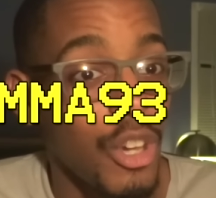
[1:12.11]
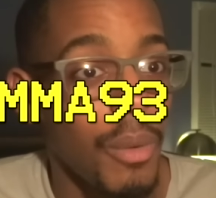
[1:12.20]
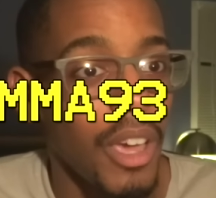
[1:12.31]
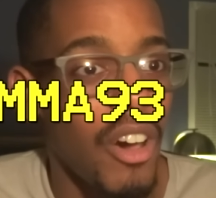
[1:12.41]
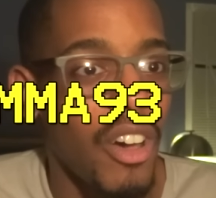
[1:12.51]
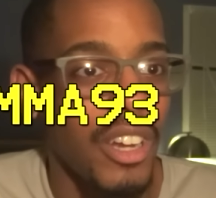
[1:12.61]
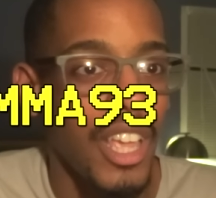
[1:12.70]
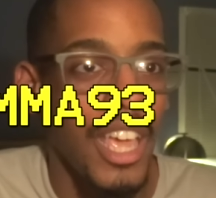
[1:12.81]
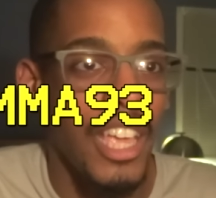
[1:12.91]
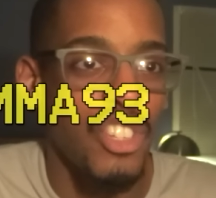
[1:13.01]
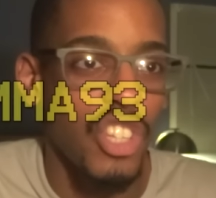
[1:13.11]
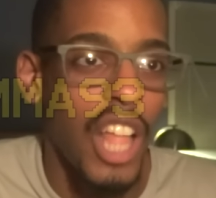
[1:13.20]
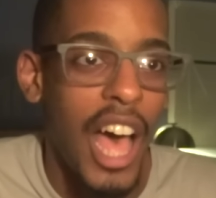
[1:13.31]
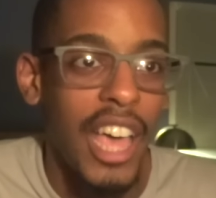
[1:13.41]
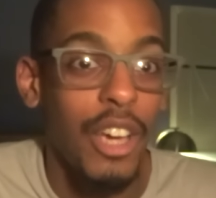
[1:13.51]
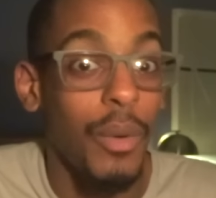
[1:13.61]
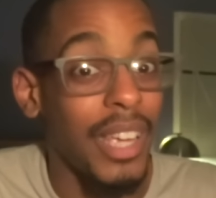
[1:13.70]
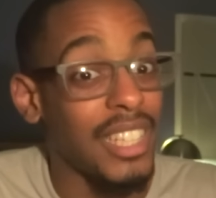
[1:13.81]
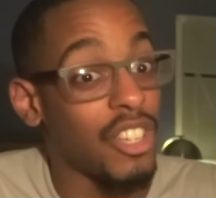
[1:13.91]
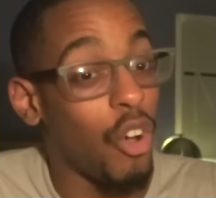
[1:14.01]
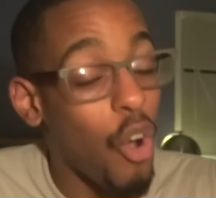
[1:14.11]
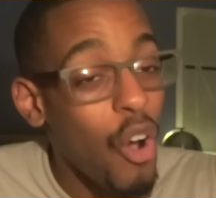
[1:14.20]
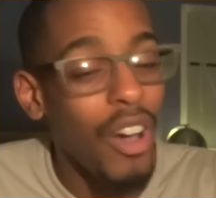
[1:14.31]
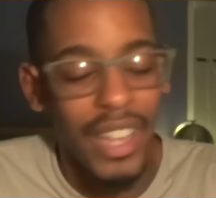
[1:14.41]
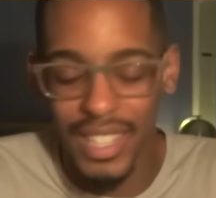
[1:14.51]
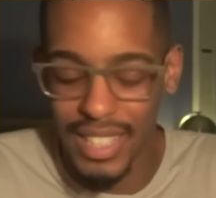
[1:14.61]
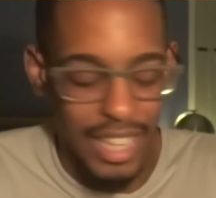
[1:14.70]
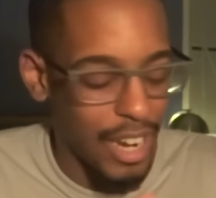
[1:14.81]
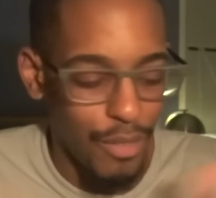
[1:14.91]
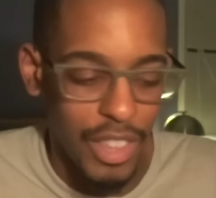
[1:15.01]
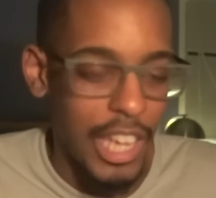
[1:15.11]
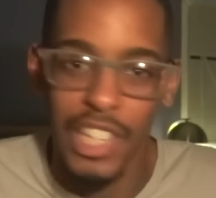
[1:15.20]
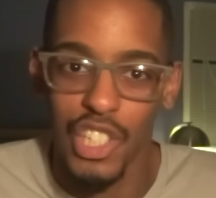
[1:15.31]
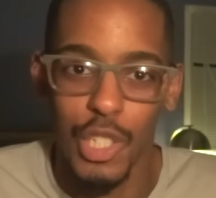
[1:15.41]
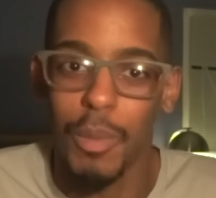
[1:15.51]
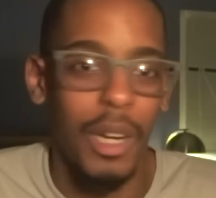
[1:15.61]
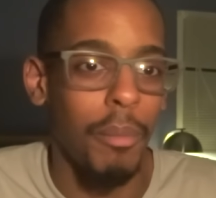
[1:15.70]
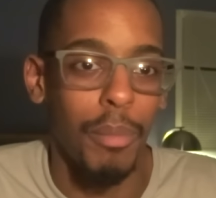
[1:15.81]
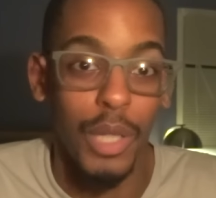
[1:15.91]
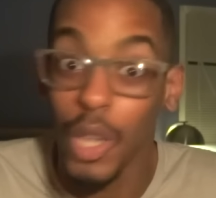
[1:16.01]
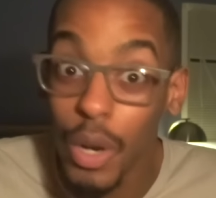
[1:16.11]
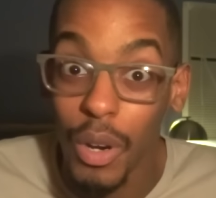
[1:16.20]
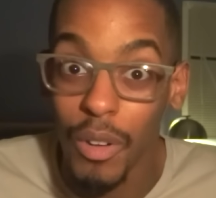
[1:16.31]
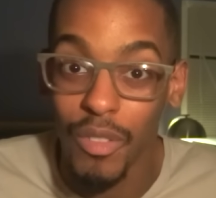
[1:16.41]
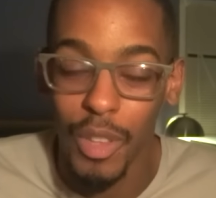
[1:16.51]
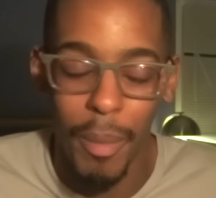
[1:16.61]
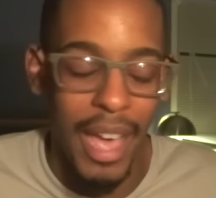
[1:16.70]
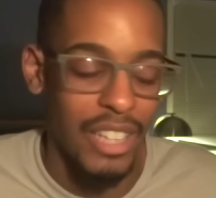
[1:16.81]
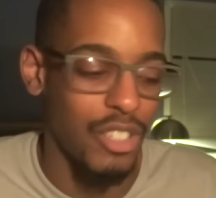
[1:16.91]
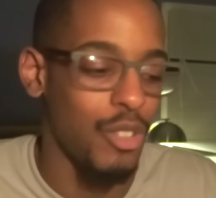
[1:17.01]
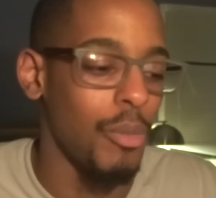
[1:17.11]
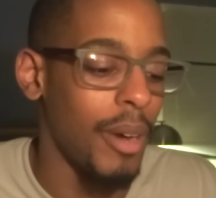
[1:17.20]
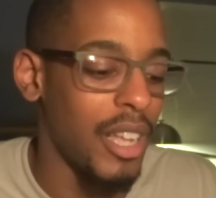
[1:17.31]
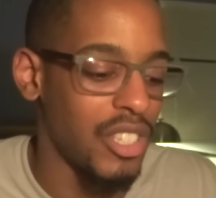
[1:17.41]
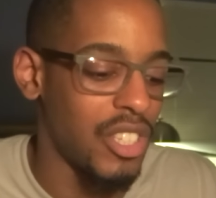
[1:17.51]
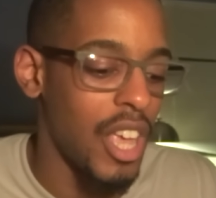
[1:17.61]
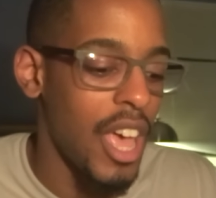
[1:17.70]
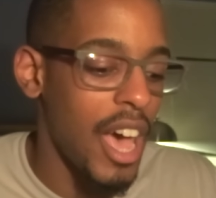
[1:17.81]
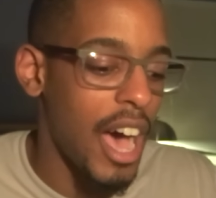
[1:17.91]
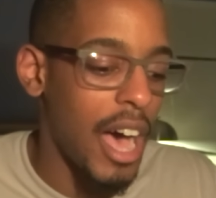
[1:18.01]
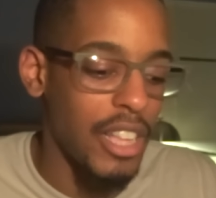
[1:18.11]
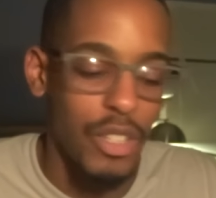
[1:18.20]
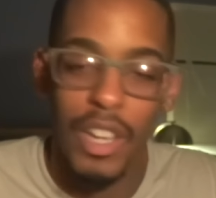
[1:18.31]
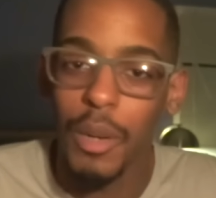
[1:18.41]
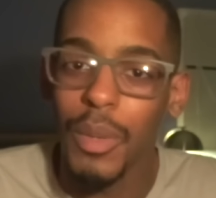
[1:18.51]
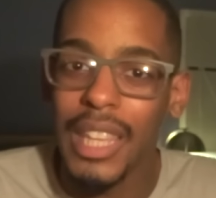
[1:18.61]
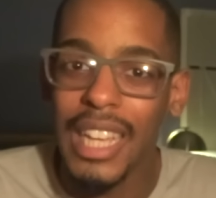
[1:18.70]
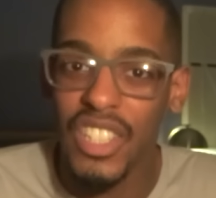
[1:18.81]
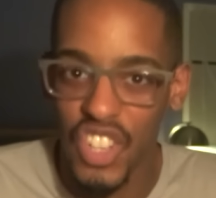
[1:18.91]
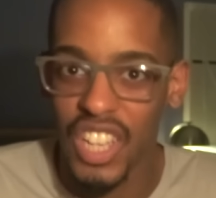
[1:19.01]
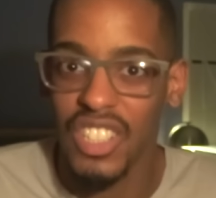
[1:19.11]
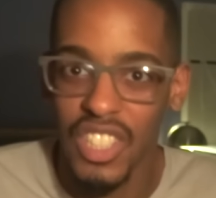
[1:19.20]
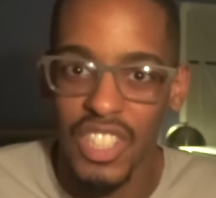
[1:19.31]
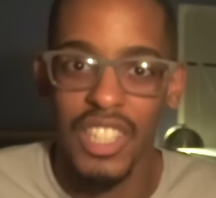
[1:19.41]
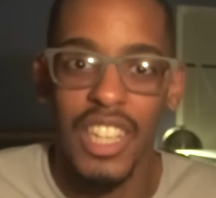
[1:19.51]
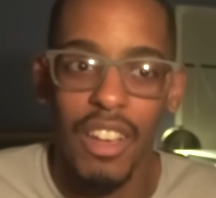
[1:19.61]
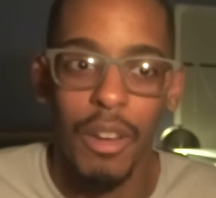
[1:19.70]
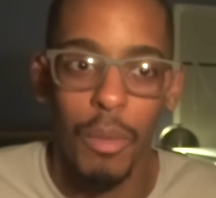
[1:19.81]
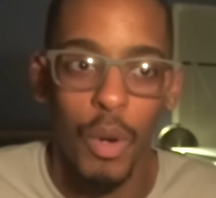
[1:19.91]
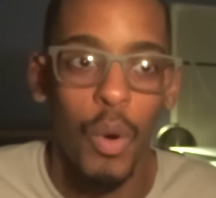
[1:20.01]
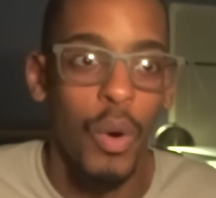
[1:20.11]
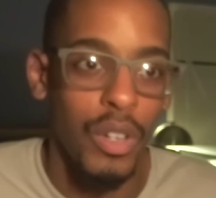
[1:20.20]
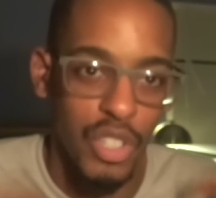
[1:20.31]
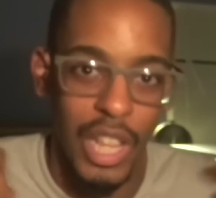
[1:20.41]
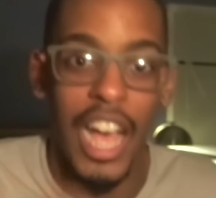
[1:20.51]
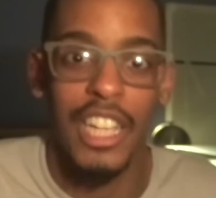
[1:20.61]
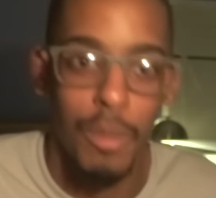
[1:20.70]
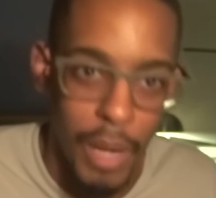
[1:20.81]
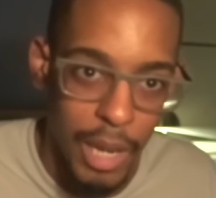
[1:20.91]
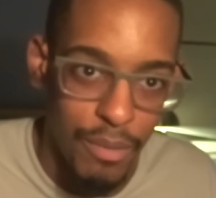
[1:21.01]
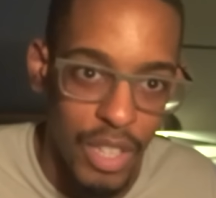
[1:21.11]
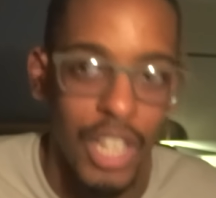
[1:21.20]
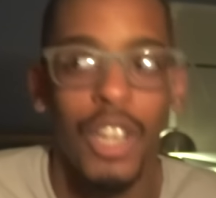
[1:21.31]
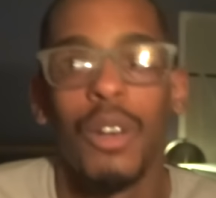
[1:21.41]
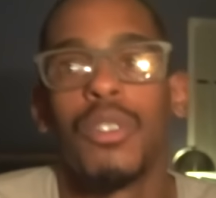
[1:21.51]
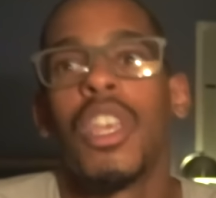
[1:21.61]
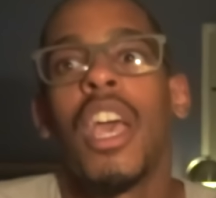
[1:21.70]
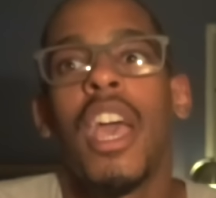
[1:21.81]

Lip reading: going on in July going into August that everything has just been a blur for the past 2 months. So I didn't really get a chance to sit down and record July's pickup videos.